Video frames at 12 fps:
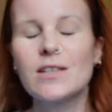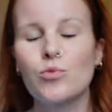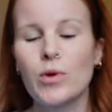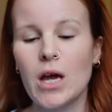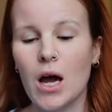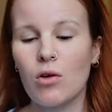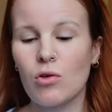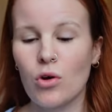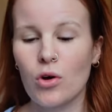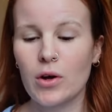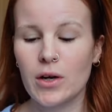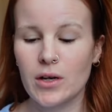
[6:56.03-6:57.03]
We are
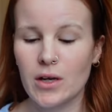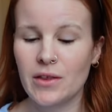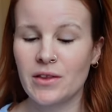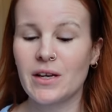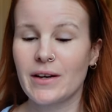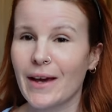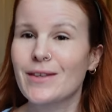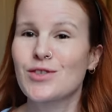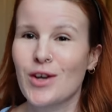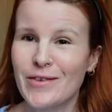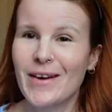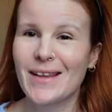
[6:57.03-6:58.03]
on the next
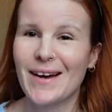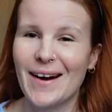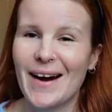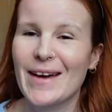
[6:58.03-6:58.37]
novella.